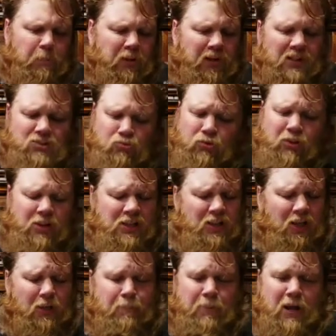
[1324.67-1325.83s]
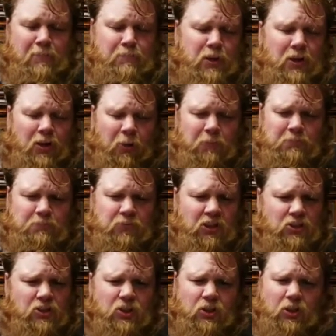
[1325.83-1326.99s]
But it's really not a bad beer.
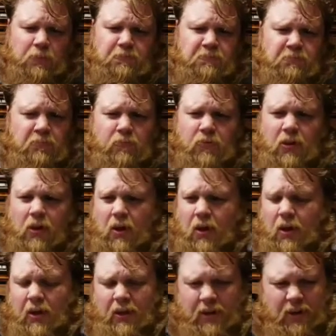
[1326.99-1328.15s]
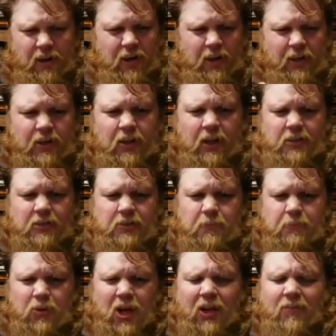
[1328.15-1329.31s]
It's good. Got
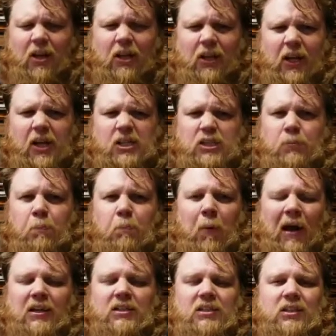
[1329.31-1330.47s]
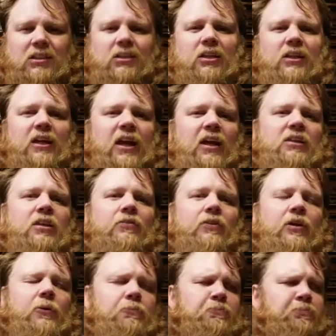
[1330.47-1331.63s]
like a spice to the end of
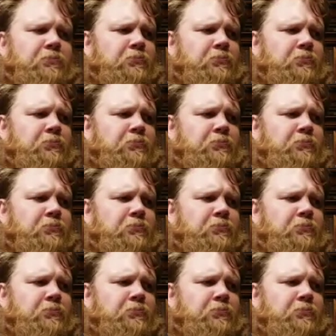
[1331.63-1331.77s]
it.